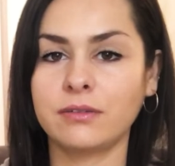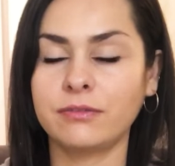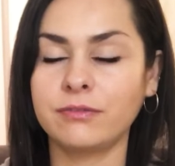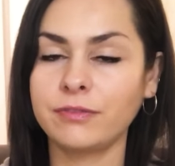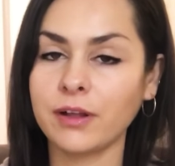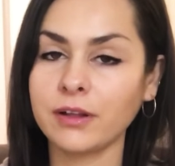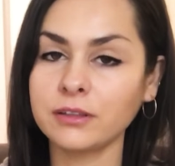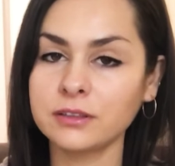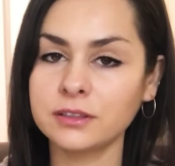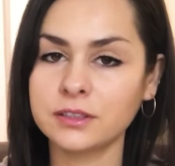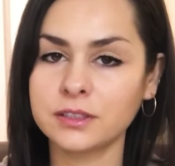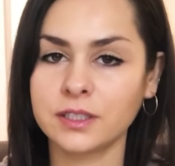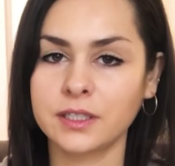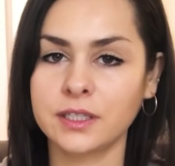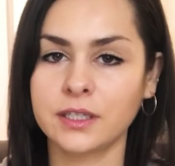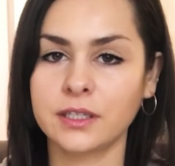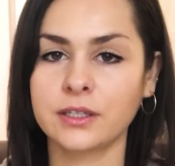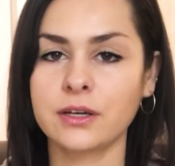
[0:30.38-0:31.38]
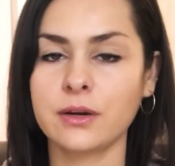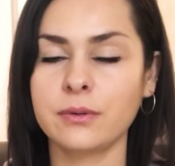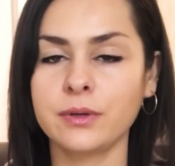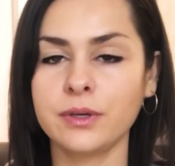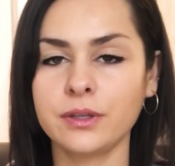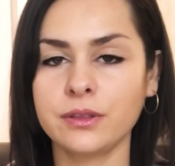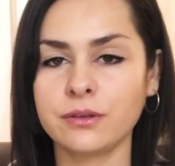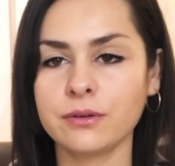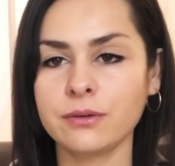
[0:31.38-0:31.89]
felt
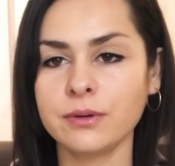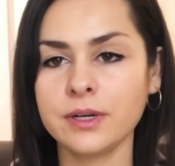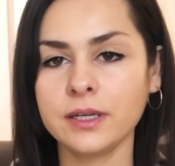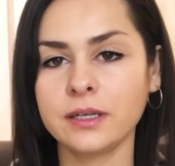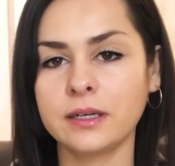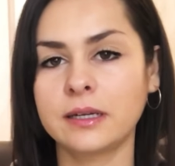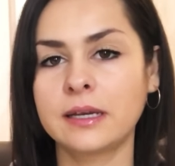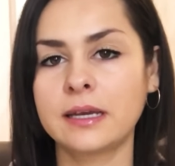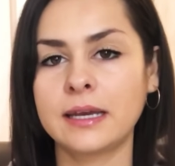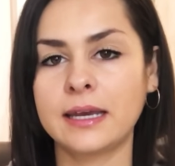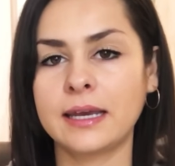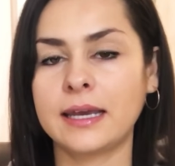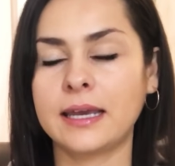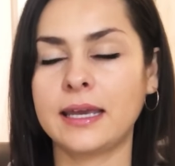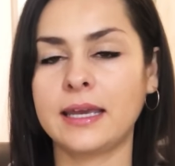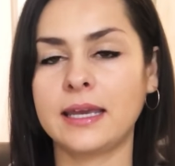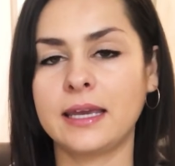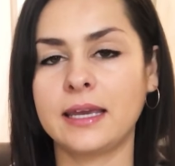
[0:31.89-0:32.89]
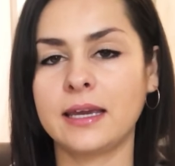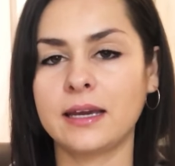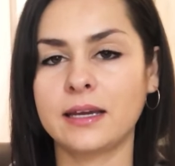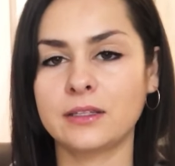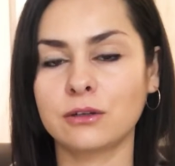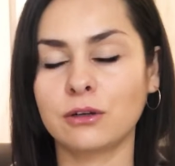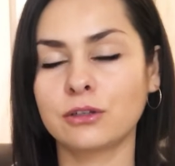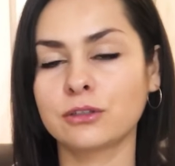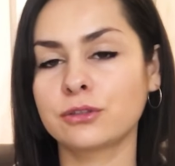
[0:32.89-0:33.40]
going through it,
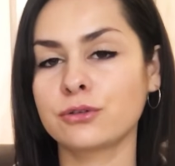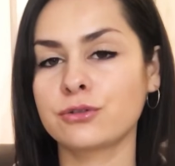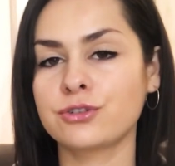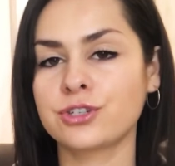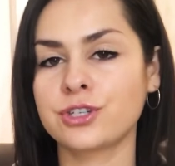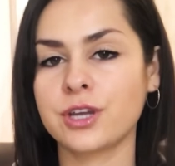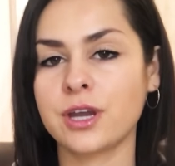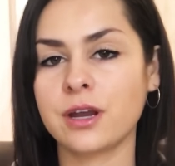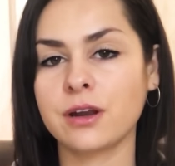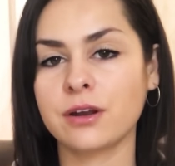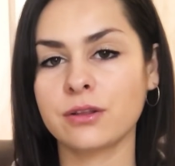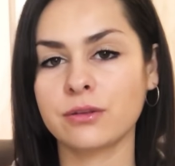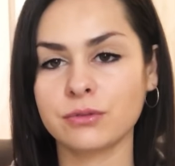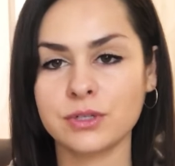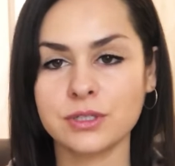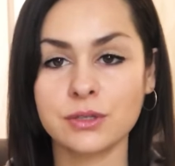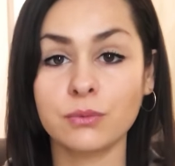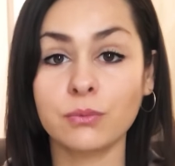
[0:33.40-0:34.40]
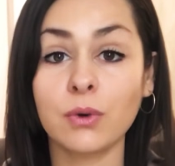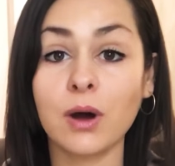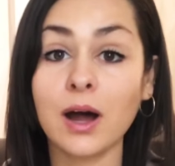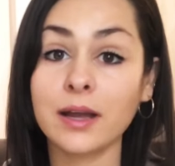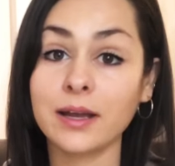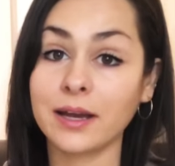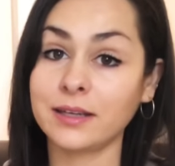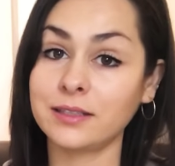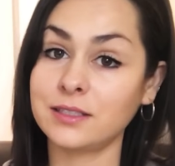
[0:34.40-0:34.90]
and also share the reason
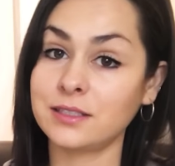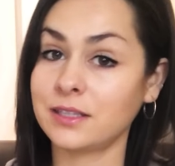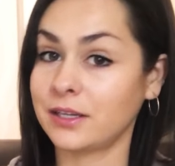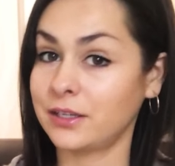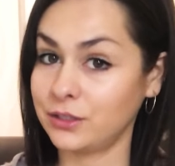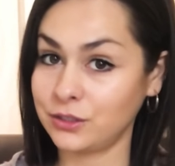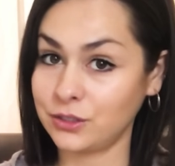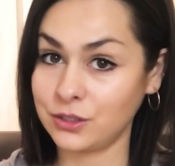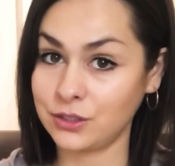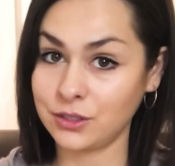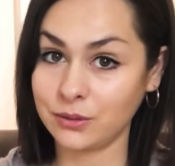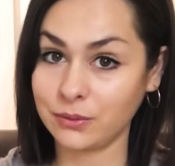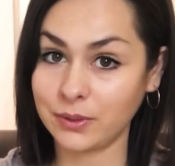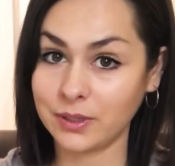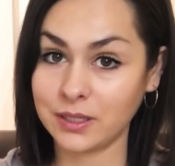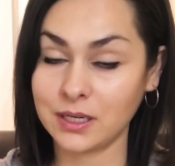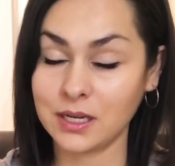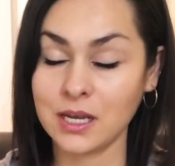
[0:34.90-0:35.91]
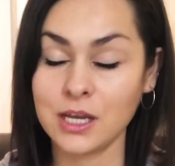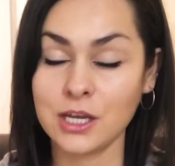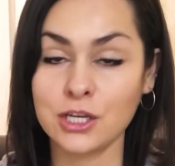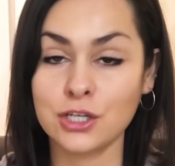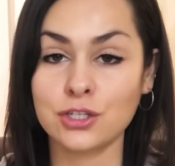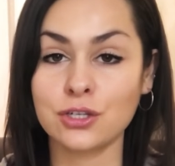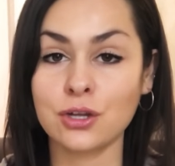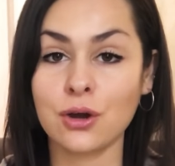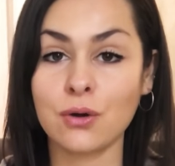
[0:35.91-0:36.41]
why I decided to do it.
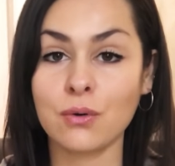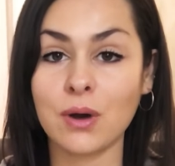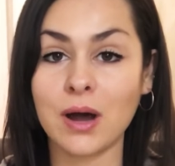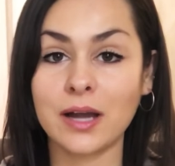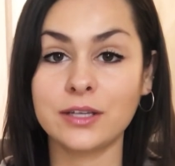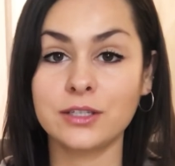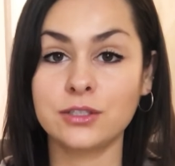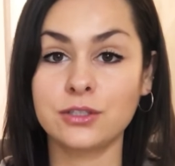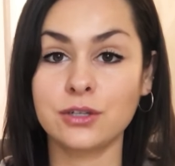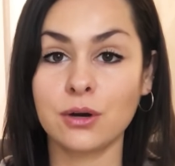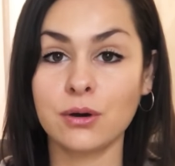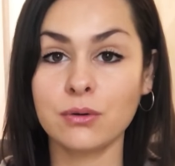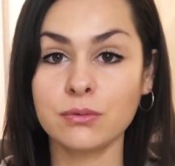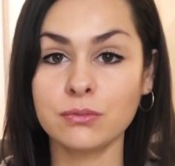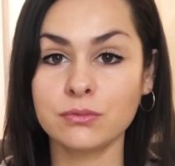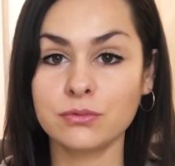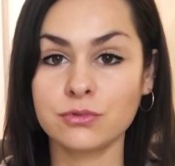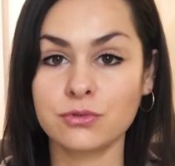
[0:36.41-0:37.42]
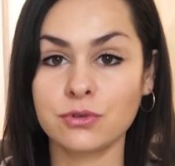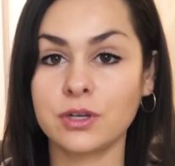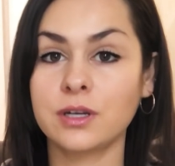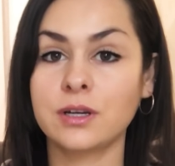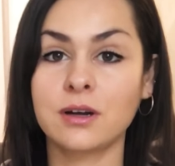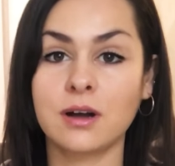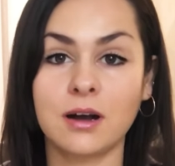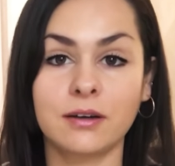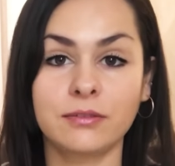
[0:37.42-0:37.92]
So I don't drink
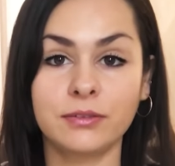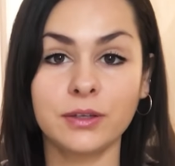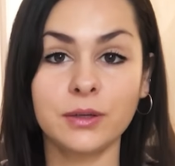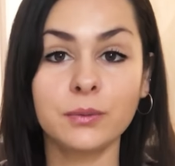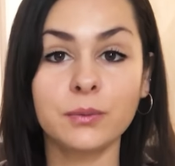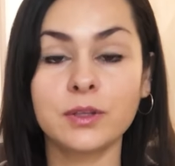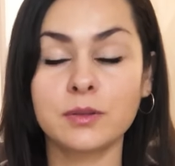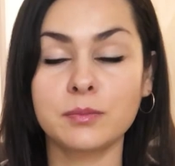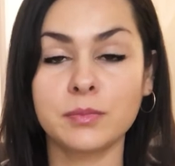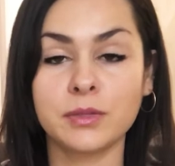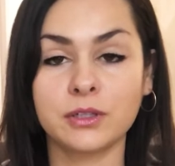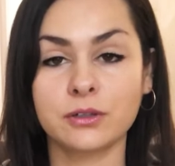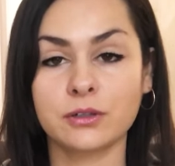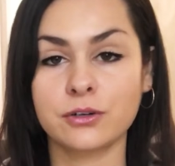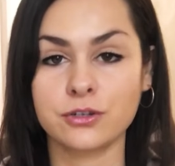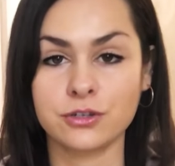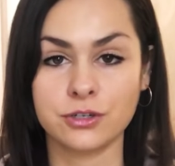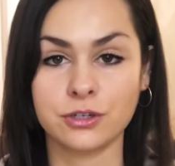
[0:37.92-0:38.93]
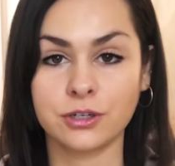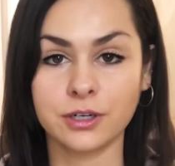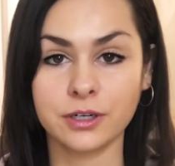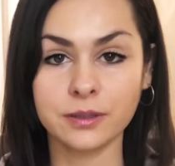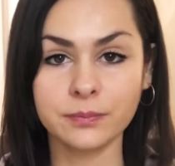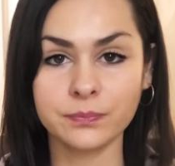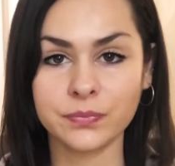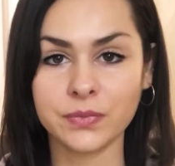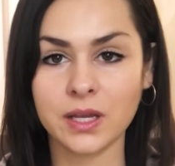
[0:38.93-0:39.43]
coffee with milk or
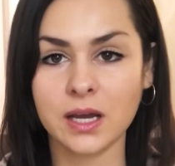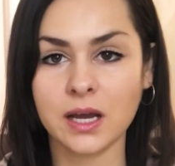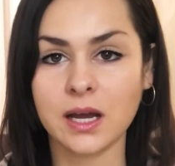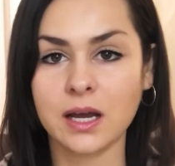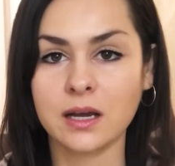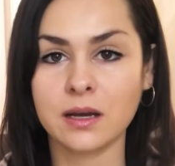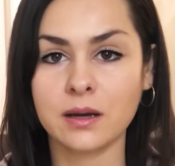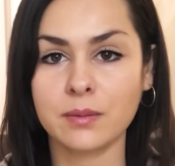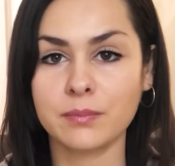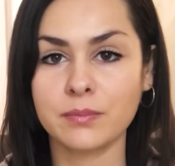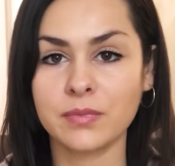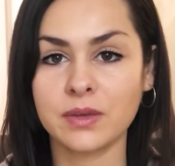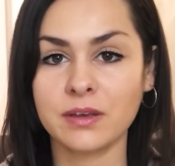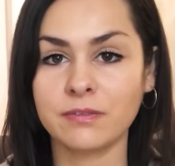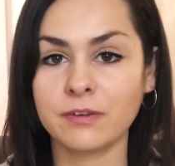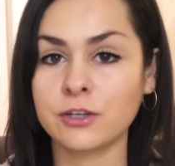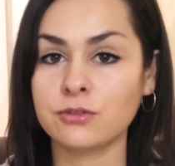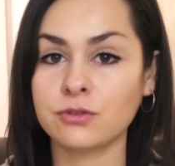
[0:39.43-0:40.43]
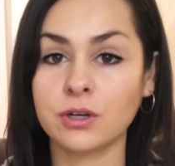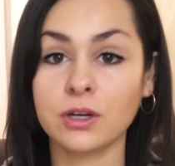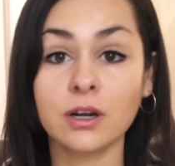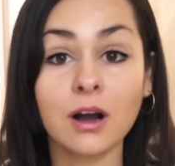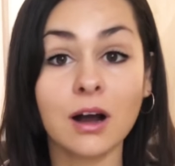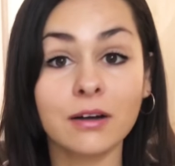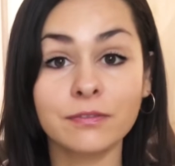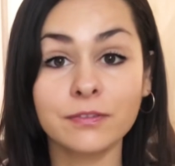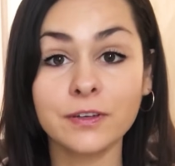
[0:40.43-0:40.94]
sugar. If I drink
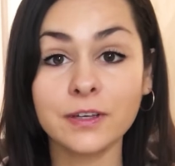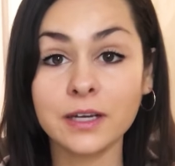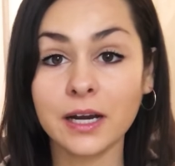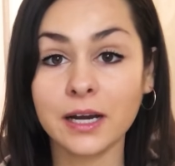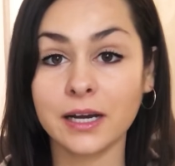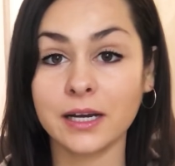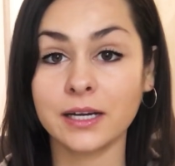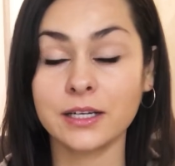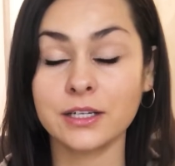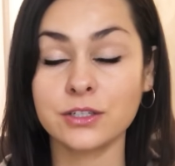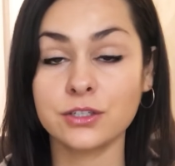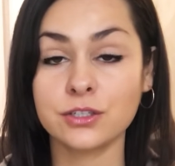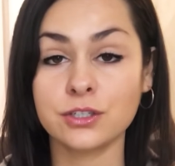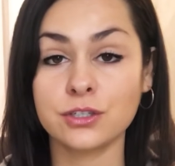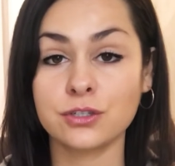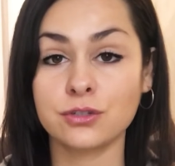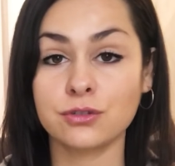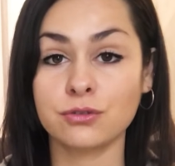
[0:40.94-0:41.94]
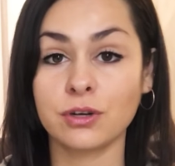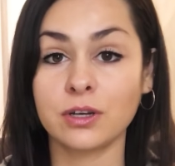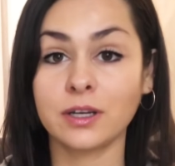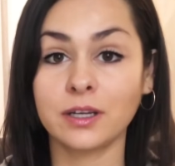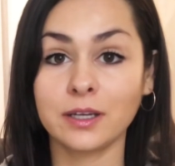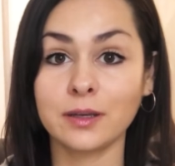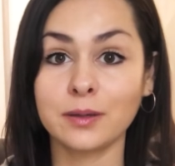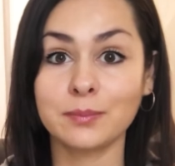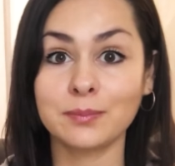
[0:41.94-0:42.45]
coffee, I just
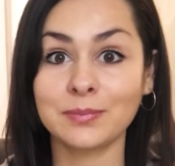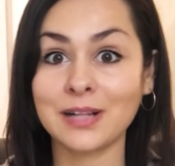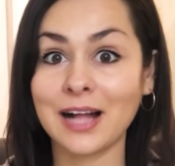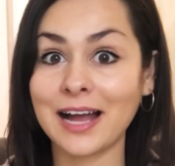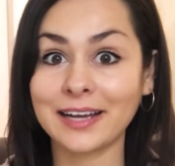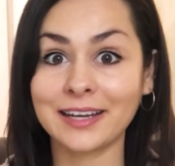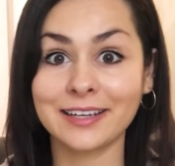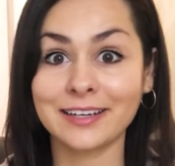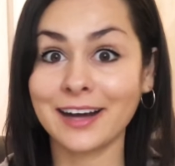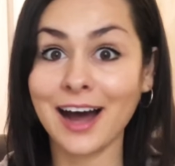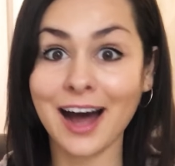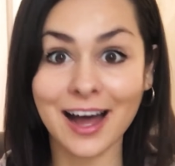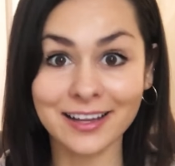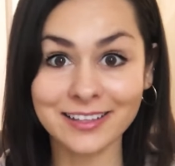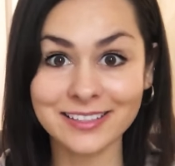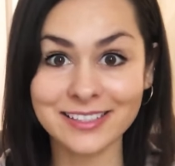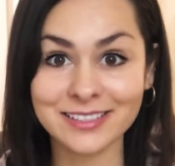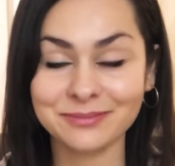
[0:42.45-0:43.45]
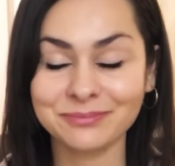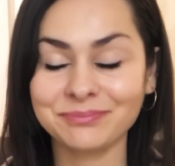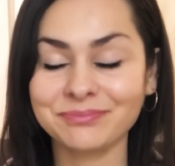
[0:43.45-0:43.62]
drink it black and hot,